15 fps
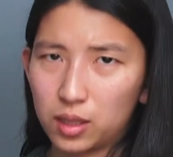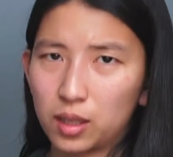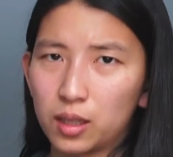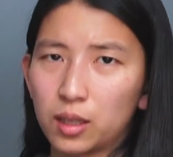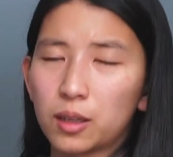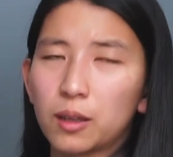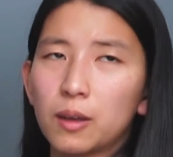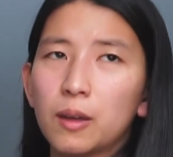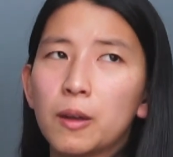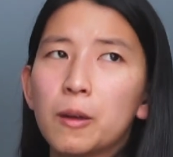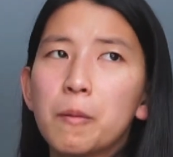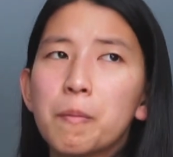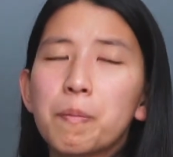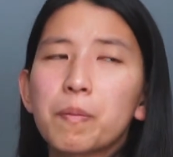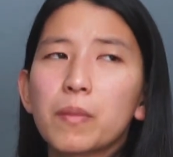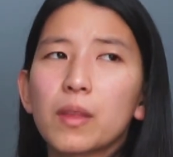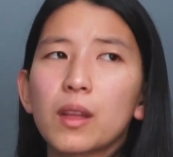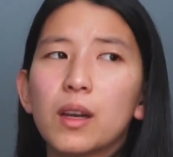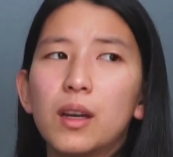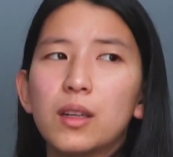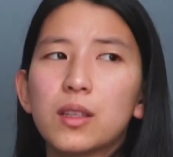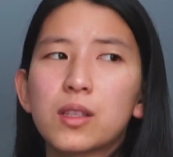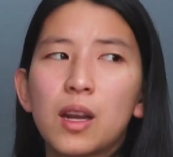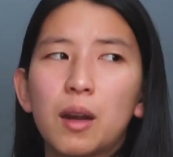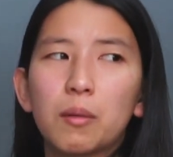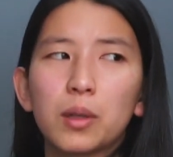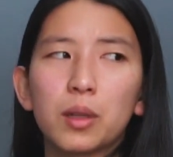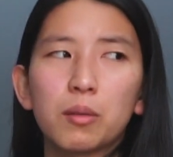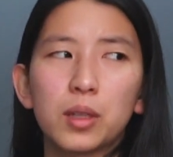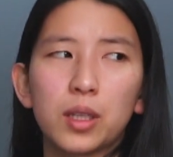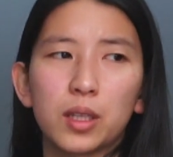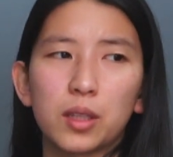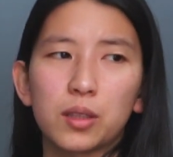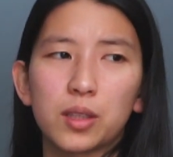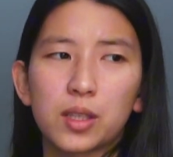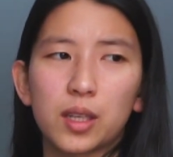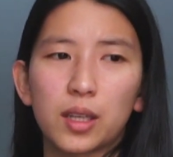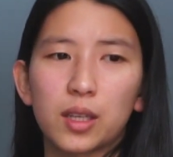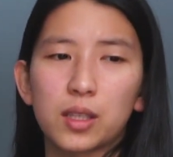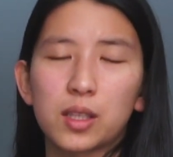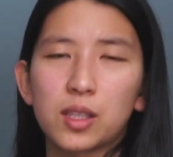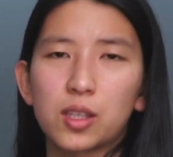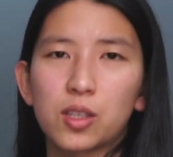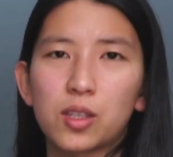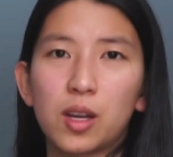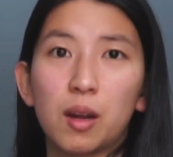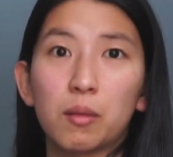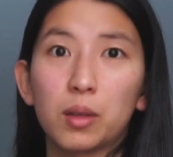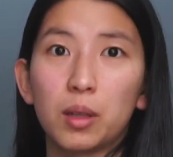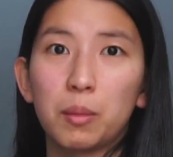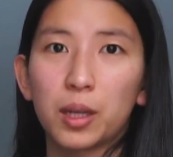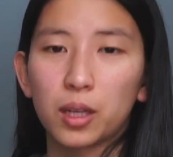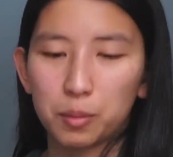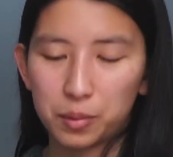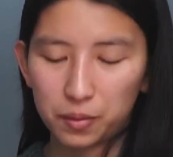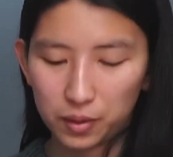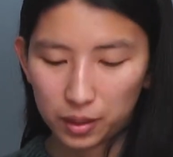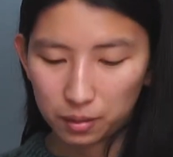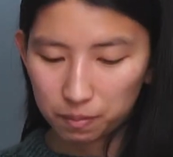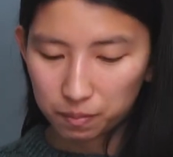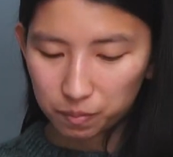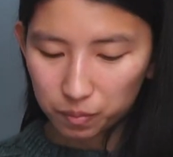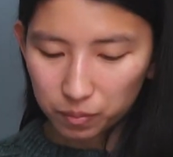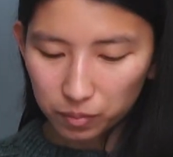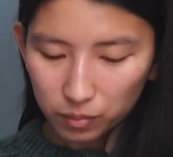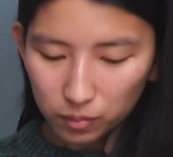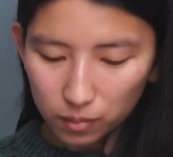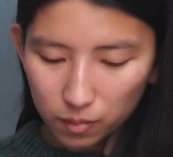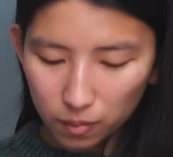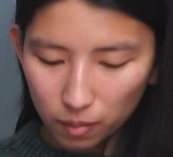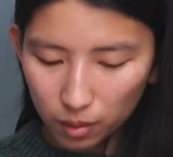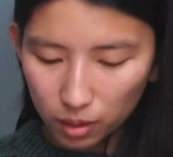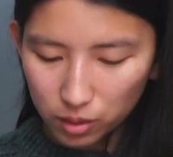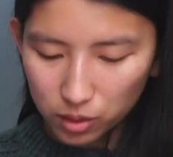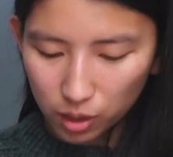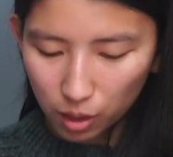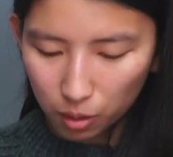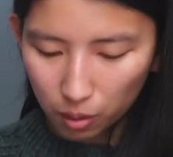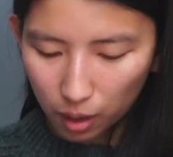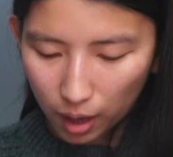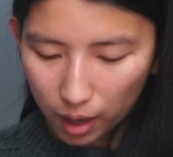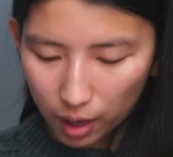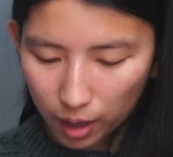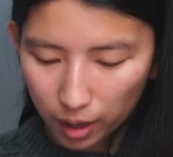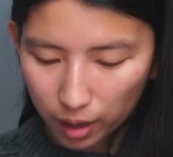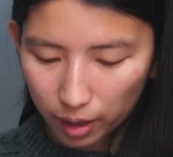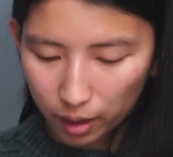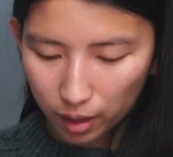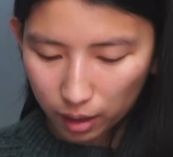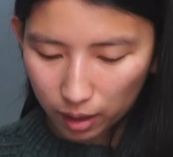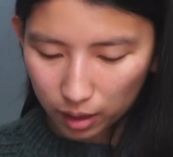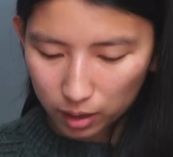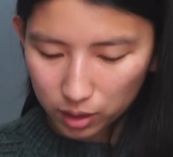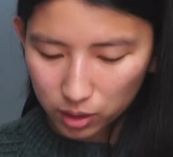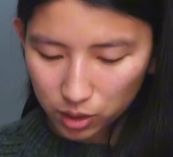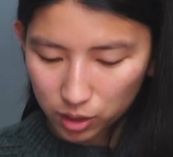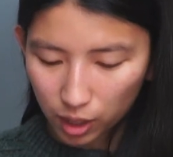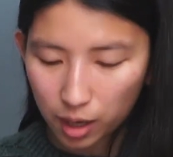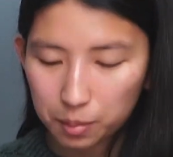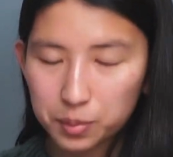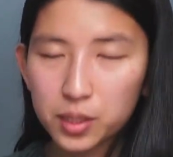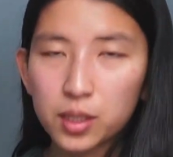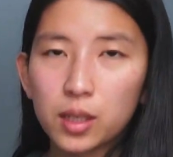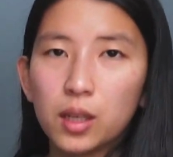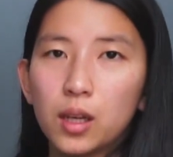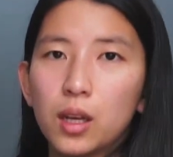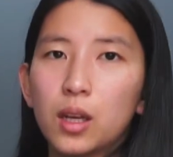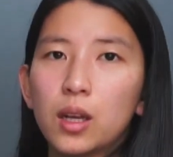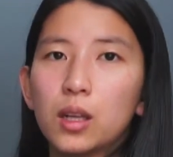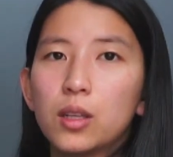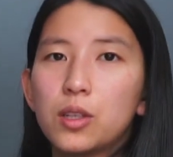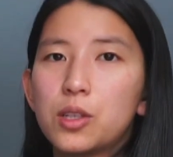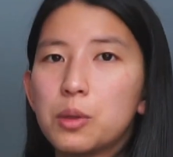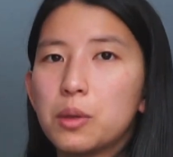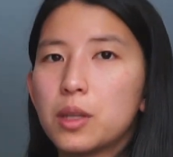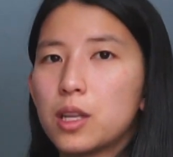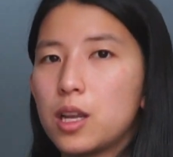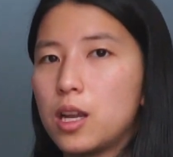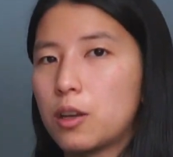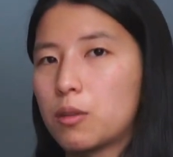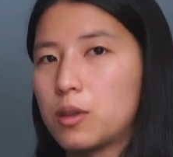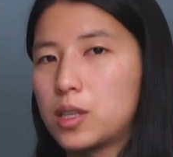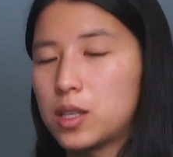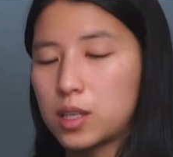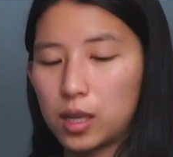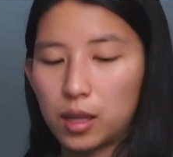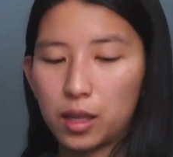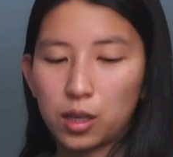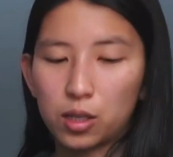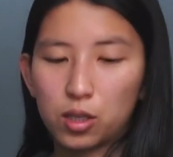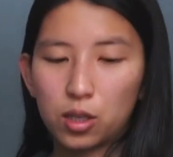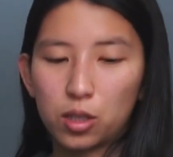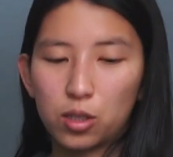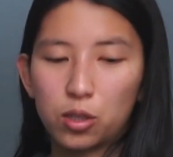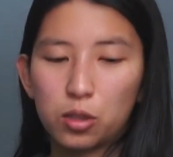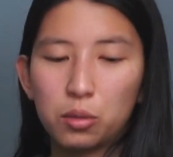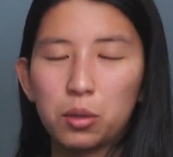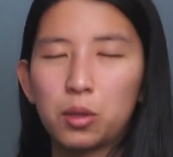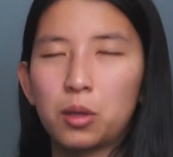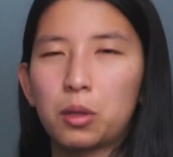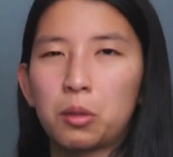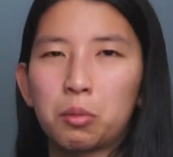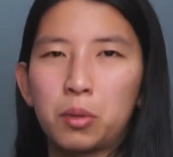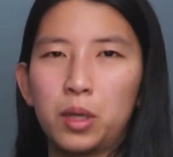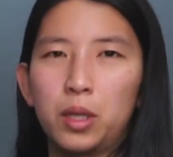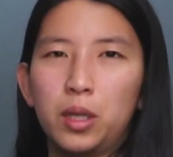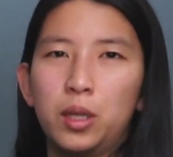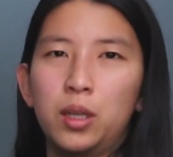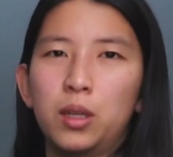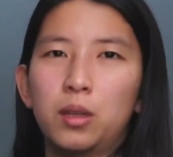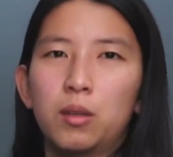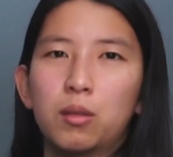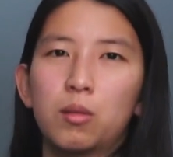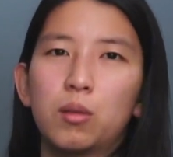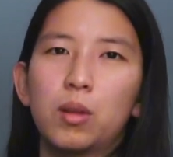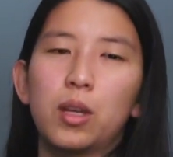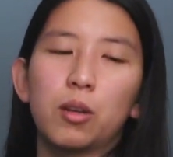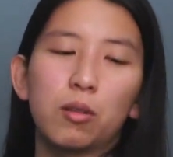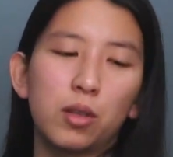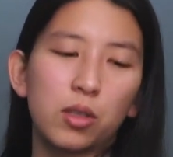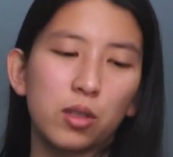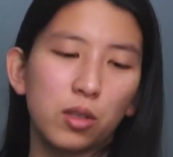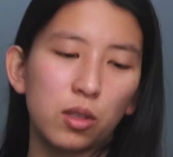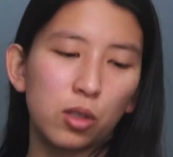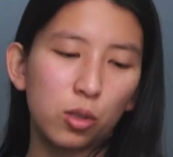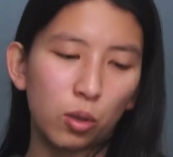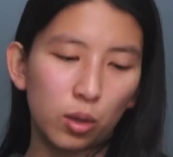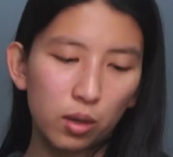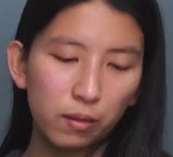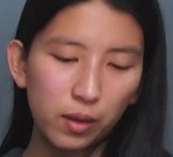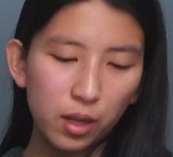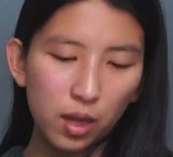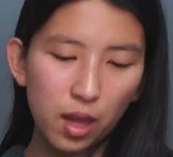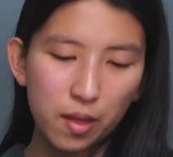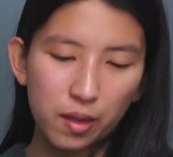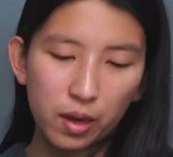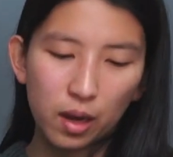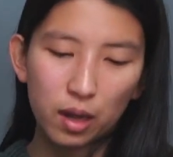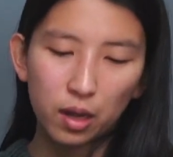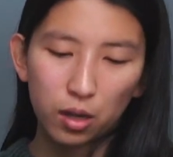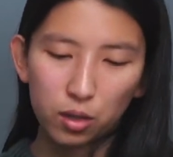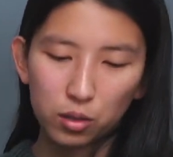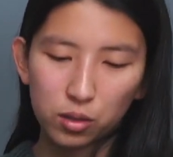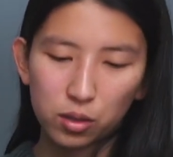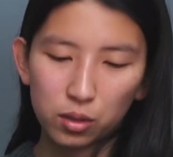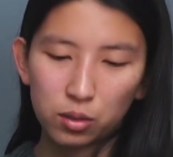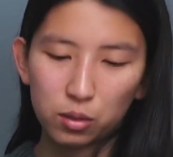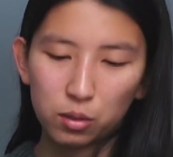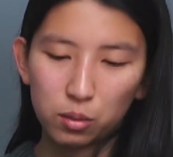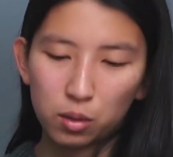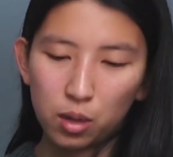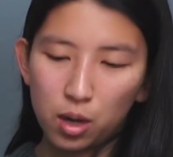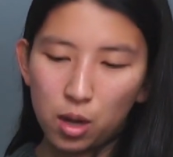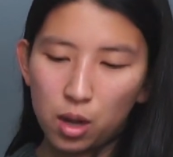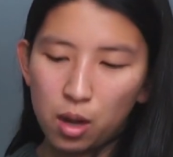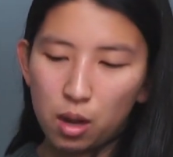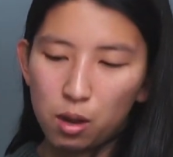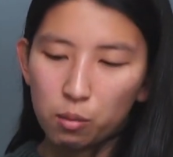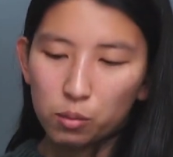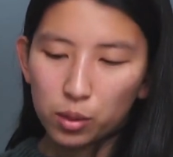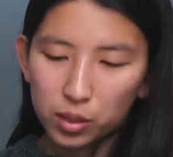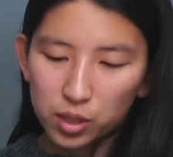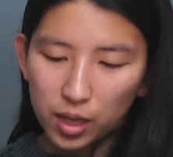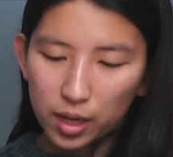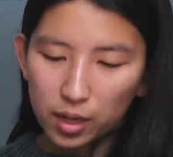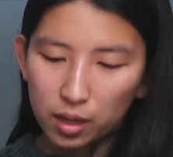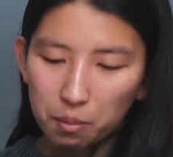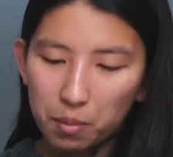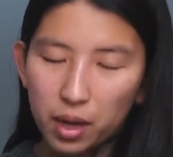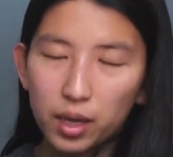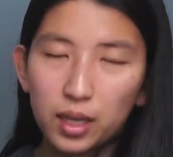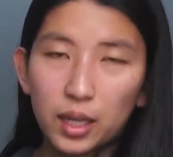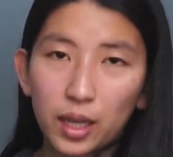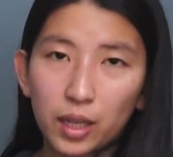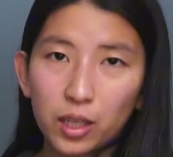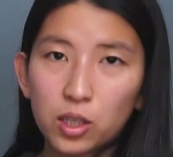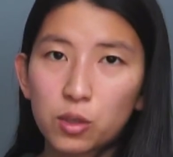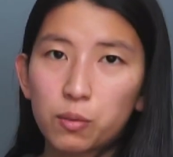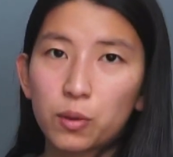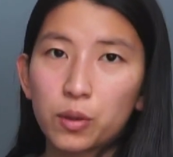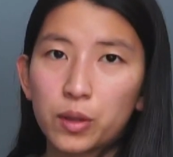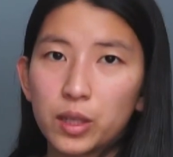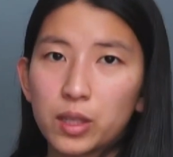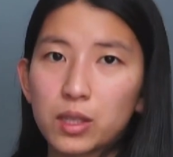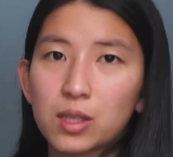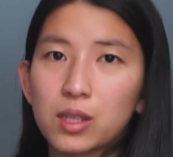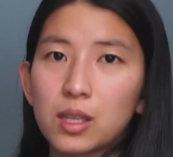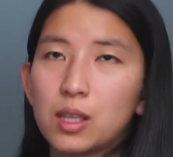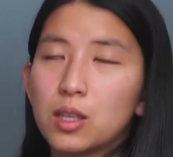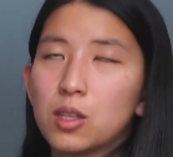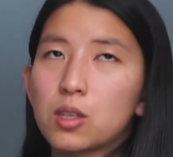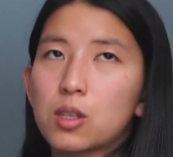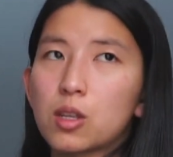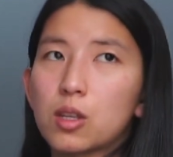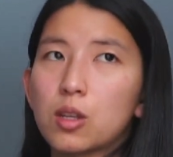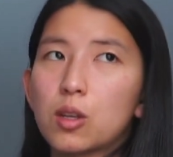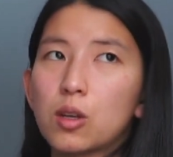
I think. It's not really ridiculous, I guess. It's just not really my cup of tea. So I stopped doing the increases, I think 2 or 3 increases short of it. And then I also will say that my gauge for this is